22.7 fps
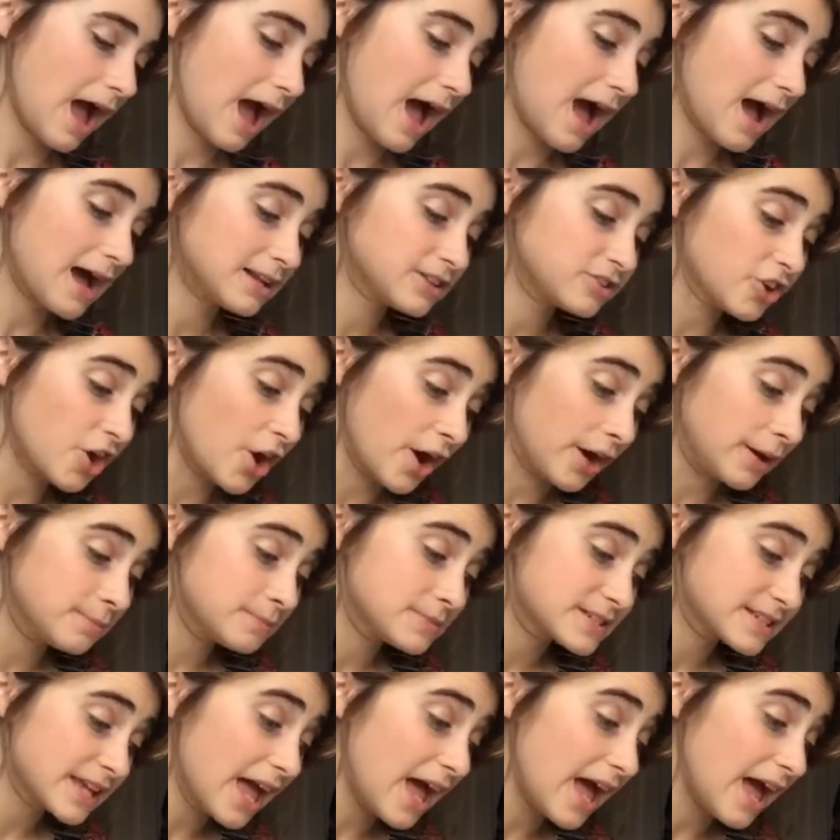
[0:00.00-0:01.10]

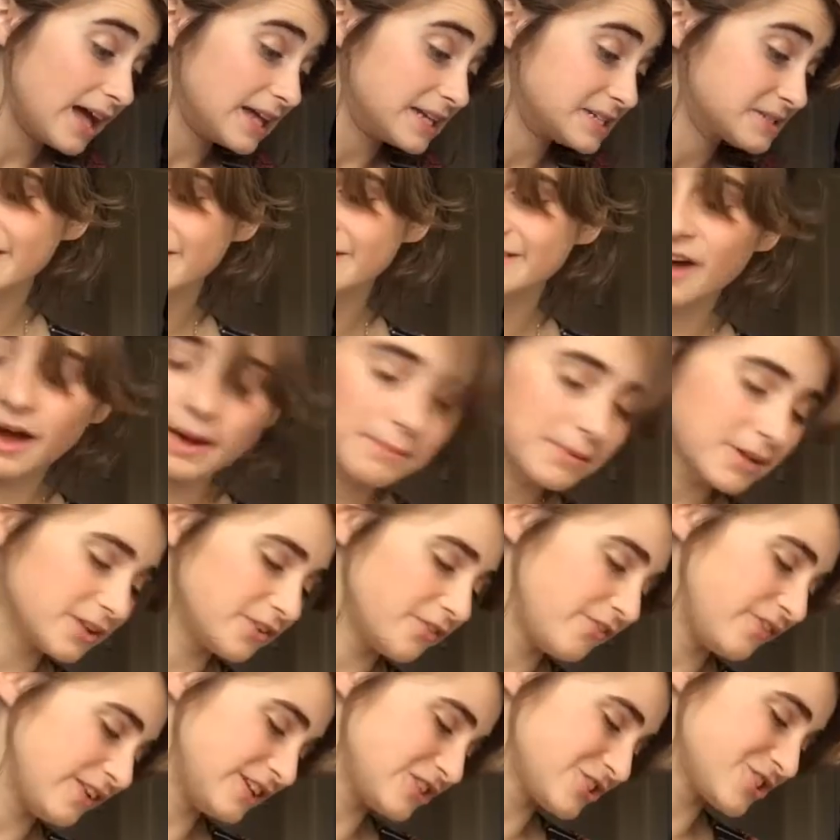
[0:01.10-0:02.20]
I'm scared. I'm
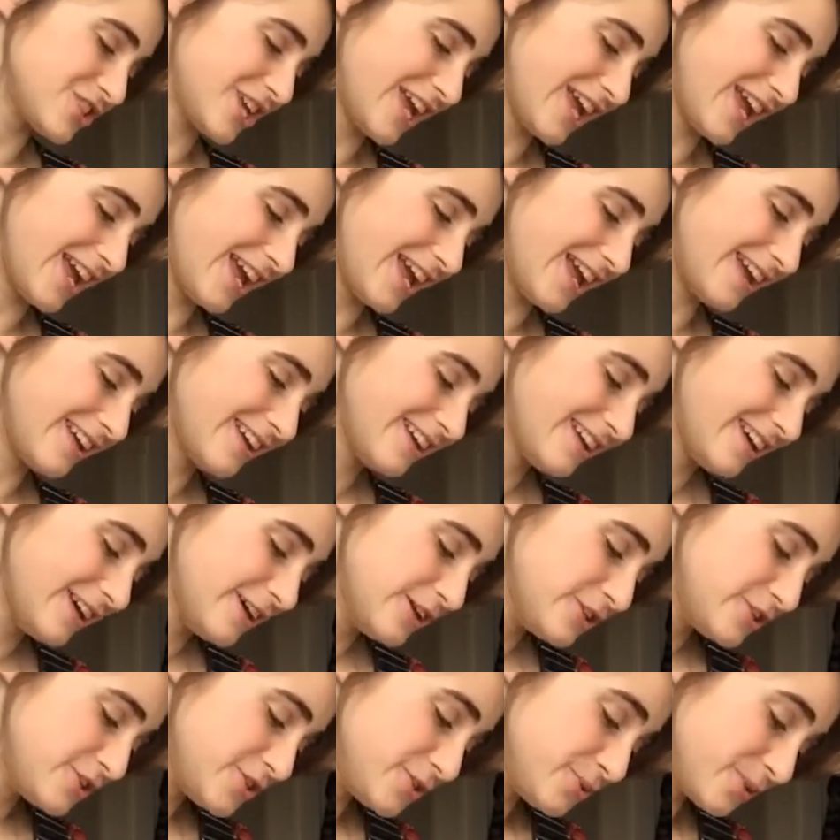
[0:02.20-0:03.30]
gonna finish it here.
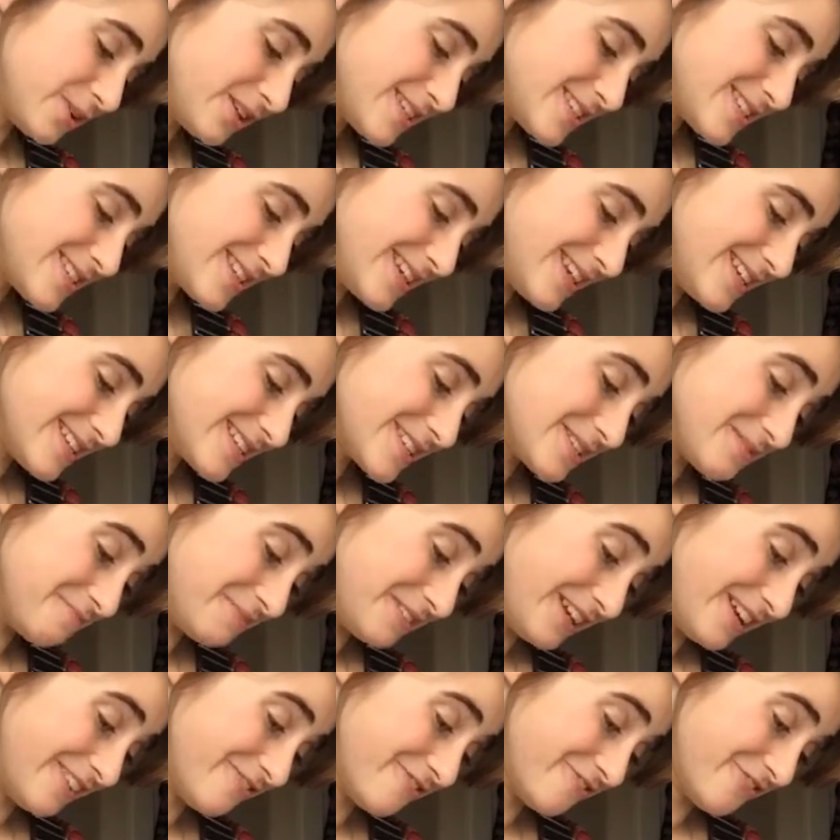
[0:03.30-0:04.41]
Do you want to see some
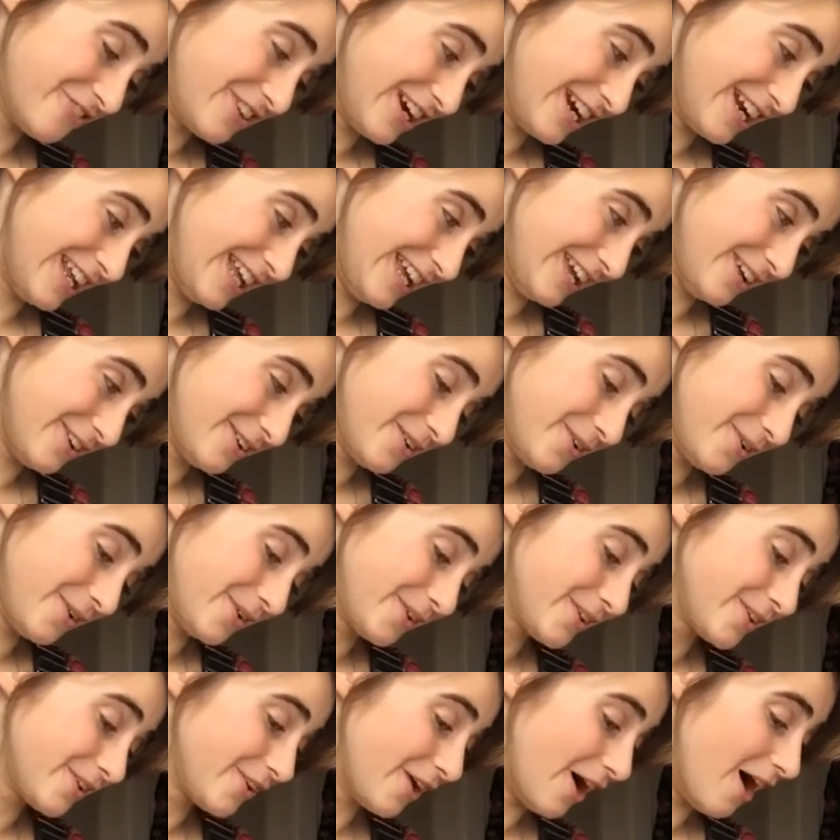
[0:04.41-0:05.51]
really
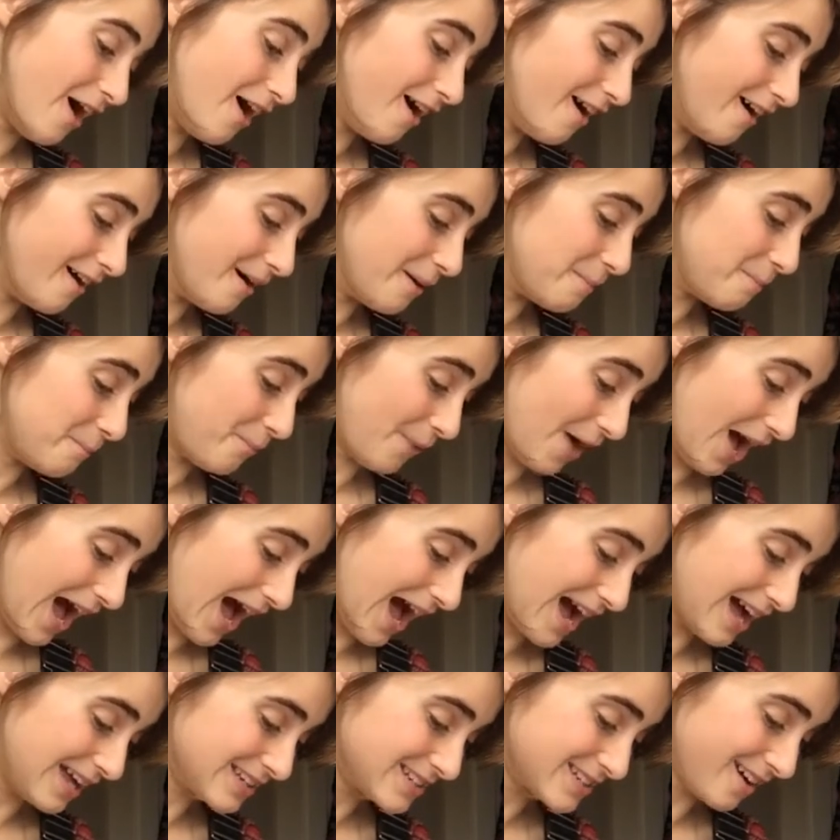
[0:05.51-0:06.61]

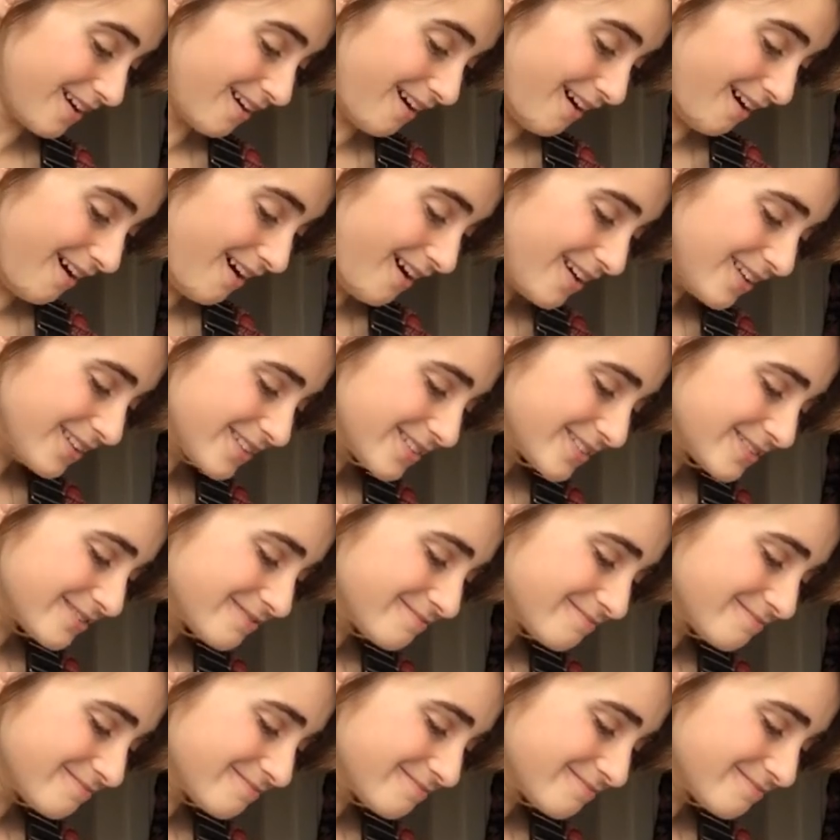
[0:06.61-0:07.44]
bad art?